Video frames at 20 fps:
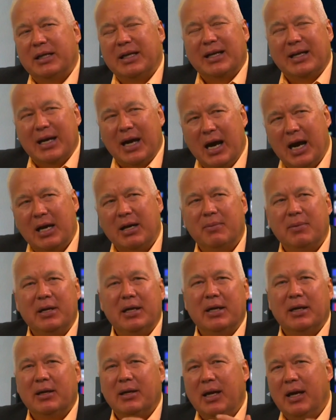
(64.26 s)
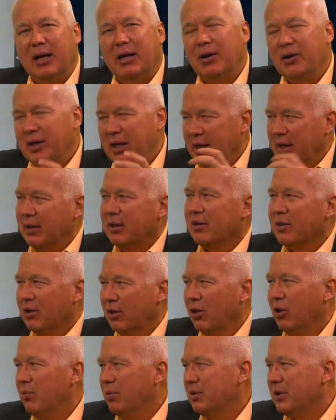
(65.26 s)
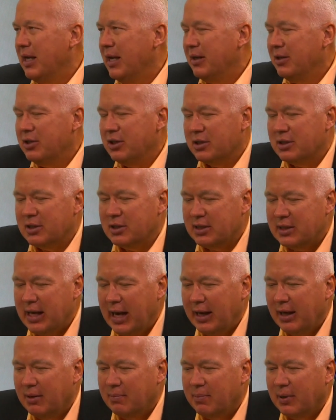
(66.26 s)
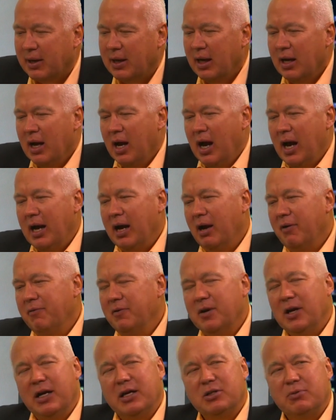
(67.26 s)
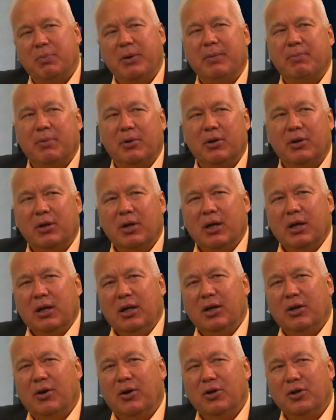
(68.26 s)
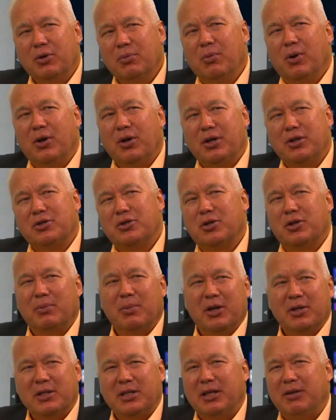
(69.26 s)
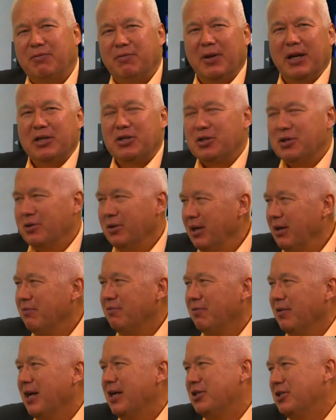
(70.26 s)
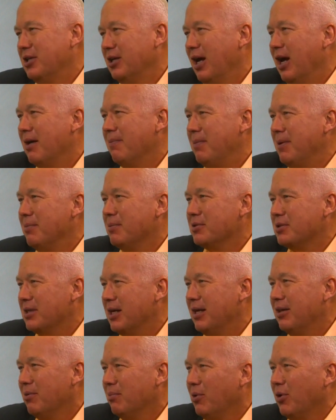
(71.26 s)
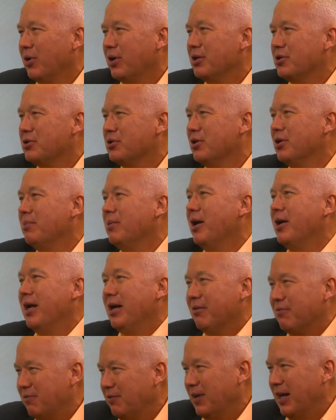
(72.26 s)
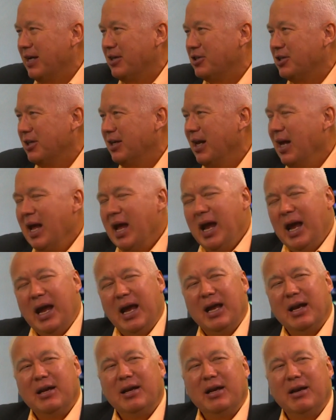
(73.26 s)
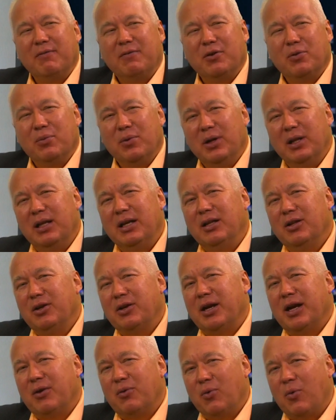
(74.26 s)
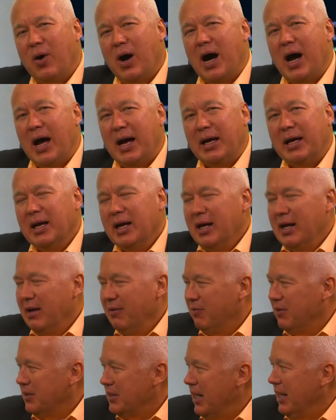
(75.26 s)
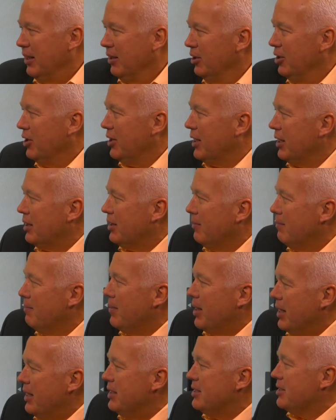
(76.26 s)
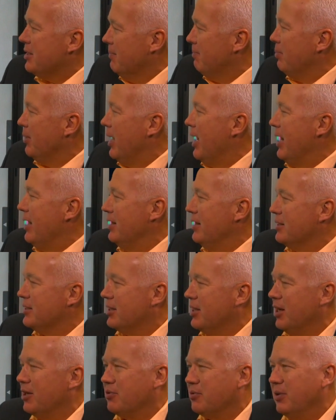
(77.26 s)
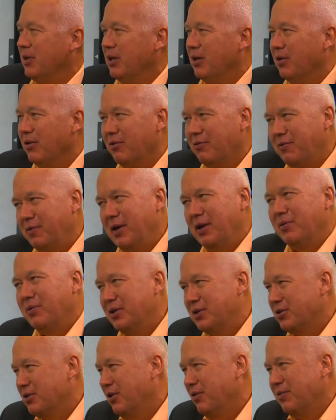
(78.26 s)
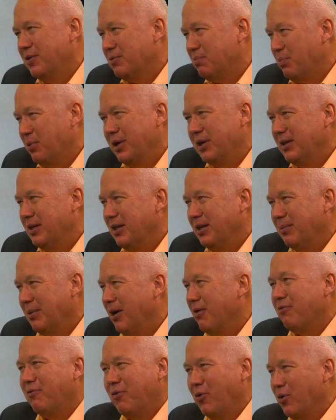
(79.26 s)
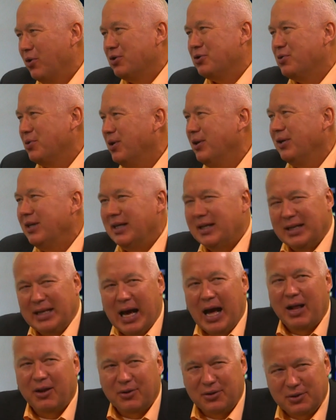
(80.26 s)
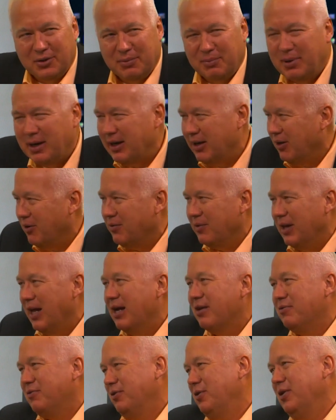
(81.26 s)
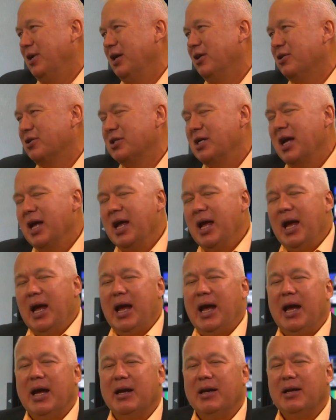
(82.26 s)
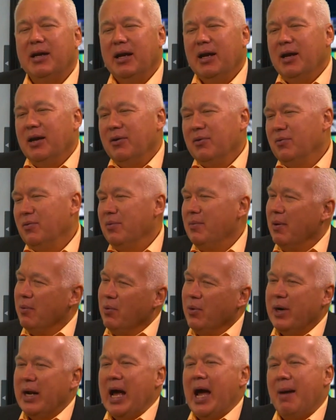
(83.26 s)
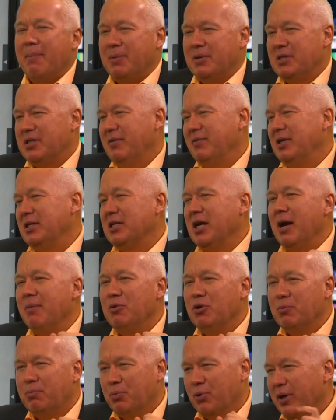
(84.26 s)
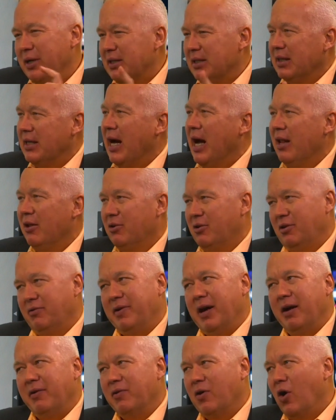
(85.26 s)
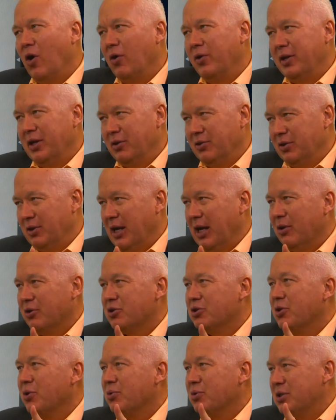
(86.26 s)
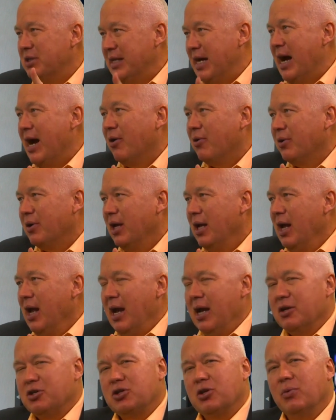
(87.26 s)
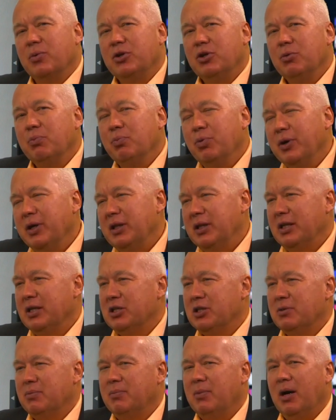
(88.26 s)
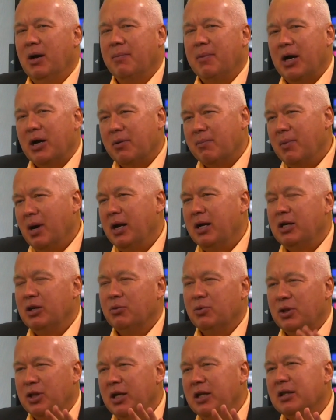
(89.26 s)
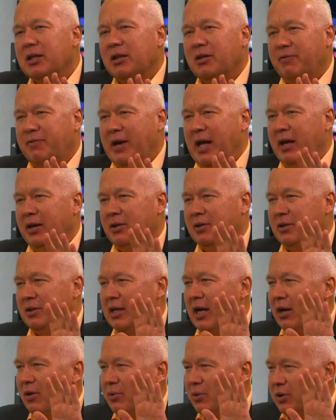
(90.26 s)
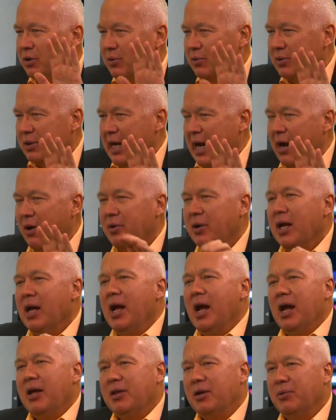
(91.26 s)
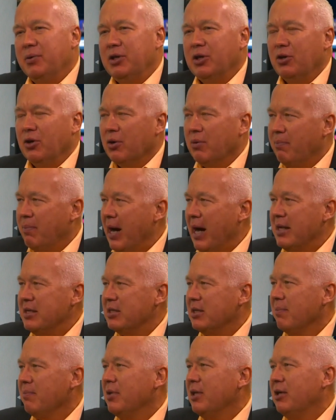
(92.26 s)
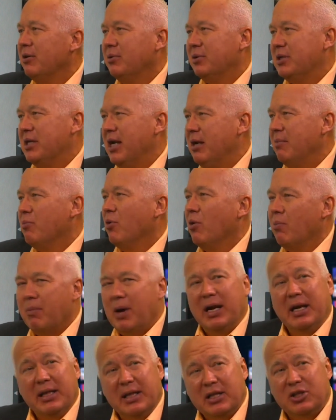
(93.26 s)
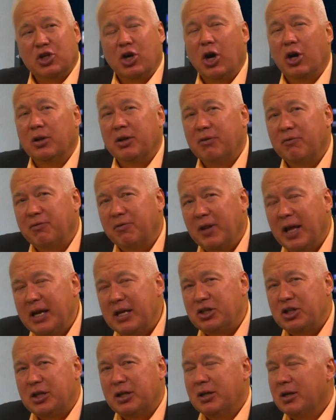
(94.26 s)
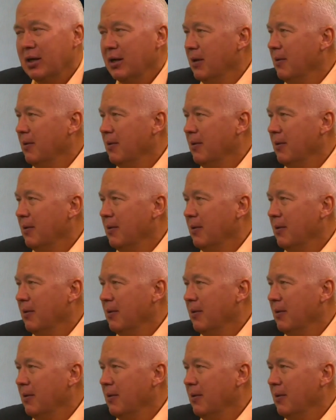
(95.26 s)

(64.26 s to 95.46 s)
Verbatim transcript: the economy, and I'll get into the global debt in just a second, but I often ask people, you know, are you more concerned about deflation or inflation? A lot of people say they're more concerned about inflation. And if you really look at why, if we take a look at the money supply in this country, you know, the Federal Reserve has printed about $4 trillion of money over the last few years. And remember what happens. Every time you print a dollar, the value of all the other dollars goes down. And so when you print this amount of money, you'd think that the value of the dollar would go down. And then when you go to buy something, it would take more money. That's called inflation.